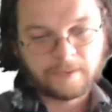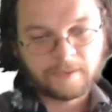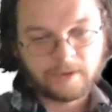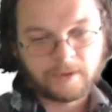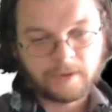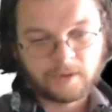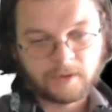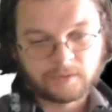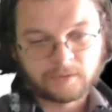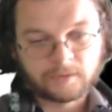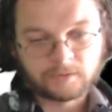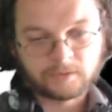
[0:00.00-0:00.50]

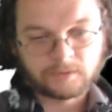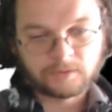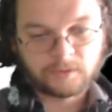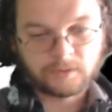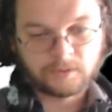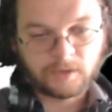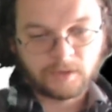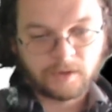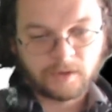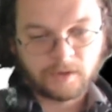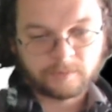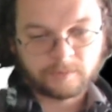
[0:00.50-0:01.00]
And
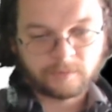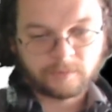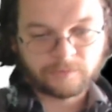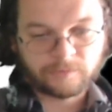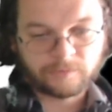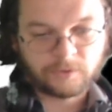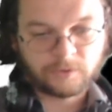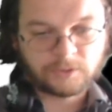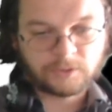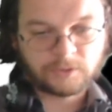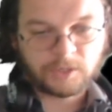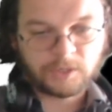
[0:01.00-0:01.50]
the
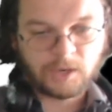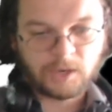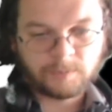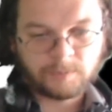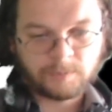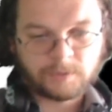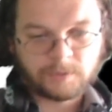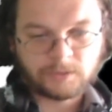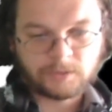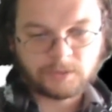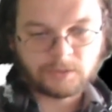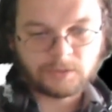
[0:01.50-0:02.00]
first
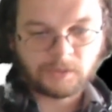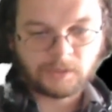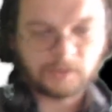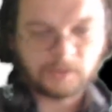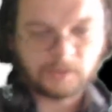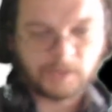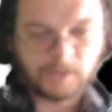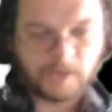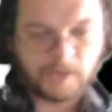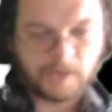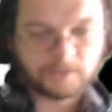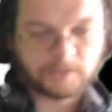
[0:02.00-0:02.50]
type is
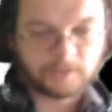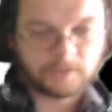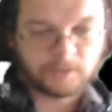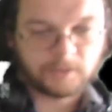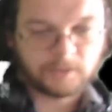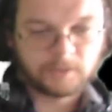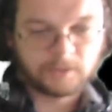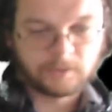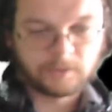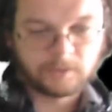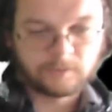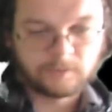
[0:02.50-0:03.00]

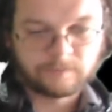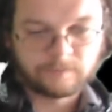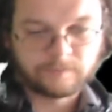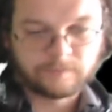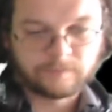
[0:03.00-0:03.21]
elastic,